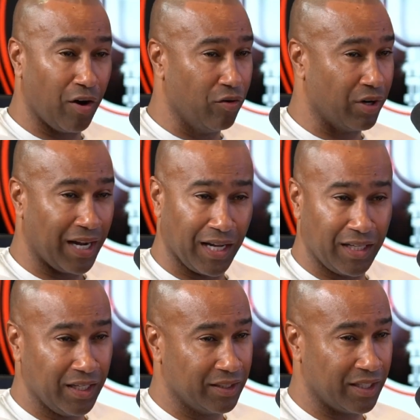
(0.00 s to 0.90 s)
older, I got
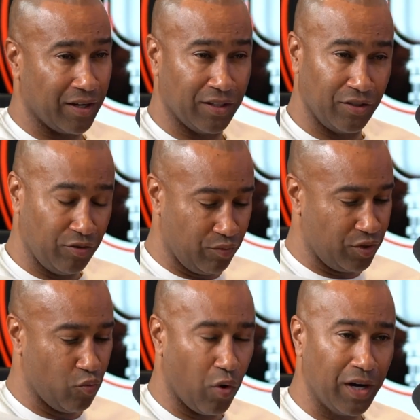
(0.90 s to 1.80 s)
kids now, and
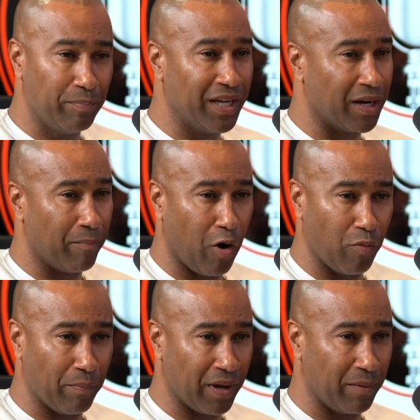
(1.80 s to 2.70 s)
you want to be in the
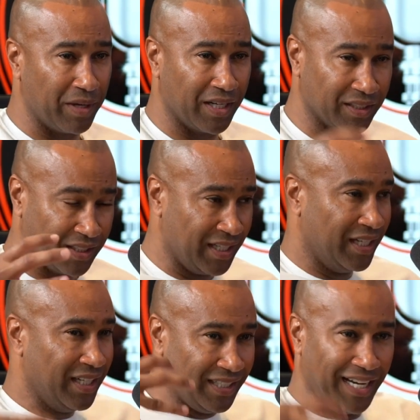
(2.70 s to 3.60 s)
moment, man, because
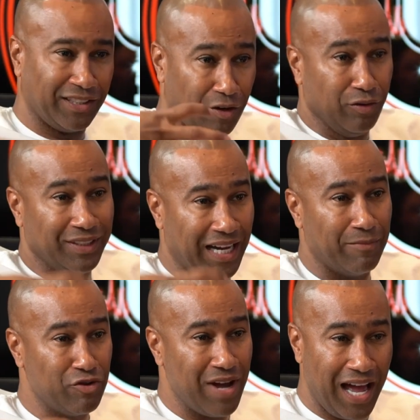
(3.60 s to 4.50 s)
that's the only
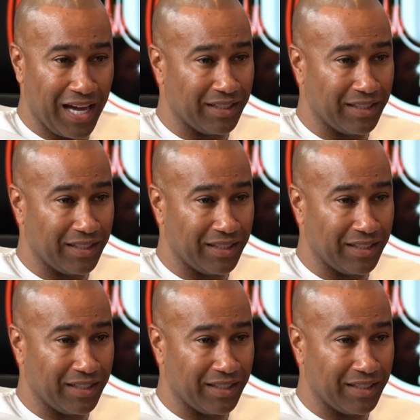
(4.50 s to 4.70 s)
time you got.